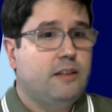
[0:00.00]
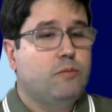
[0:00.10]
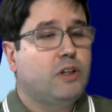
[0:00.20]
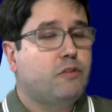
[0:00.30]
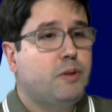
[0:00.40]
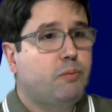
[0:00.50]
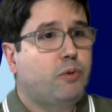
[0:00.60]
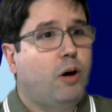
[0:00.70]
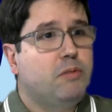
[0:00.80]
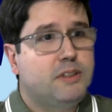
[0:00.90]
And one of the
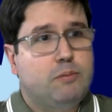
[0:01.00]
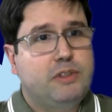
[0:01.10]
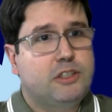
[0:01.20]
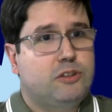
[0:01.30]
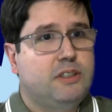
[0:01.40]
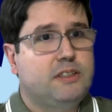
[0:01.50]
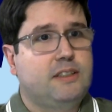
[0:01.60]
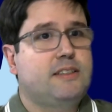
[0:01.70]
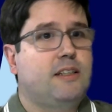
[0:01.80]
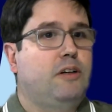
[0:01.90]
problems they bring to us
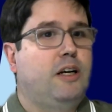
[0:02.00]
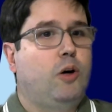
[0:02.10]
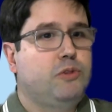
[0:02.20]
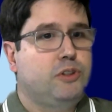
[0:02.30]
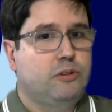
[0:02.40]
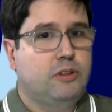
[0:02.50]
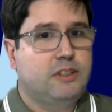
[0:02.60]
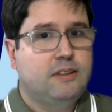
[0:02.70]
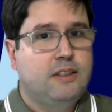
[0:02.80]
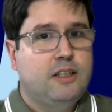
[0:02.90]
and ask our help to us